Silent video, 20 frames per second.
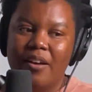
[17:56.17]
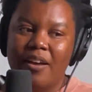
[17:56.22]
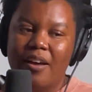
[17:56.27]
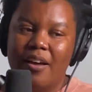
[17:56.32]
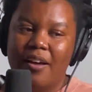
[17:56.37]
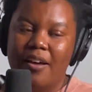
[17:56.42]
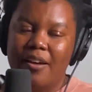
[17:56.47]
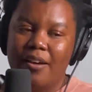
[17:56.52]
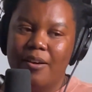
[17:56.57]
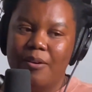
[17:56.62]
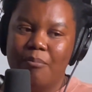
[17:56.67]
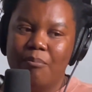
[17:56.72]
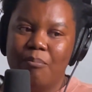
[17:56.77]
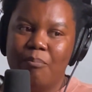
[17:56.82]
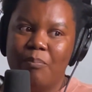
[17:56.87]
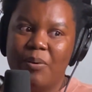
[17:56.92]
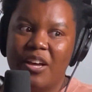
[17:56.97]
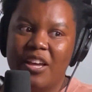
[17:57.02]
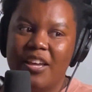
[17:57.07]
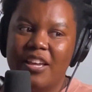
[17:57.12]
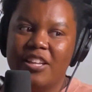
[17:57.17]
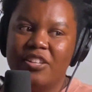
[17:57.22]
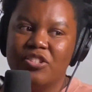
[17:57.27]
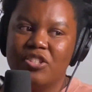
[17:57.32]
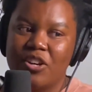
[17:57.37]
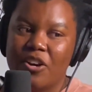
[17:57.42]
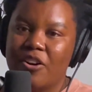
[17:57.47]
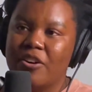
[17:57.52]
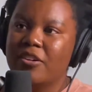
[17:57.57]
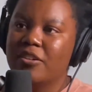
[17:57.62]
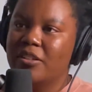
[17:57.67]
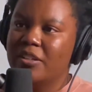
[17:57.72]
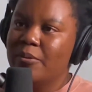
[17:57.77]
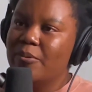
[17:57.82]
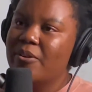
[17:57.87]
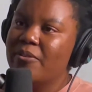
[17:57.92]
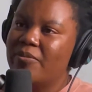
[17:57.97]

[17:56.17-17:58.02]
but internally we're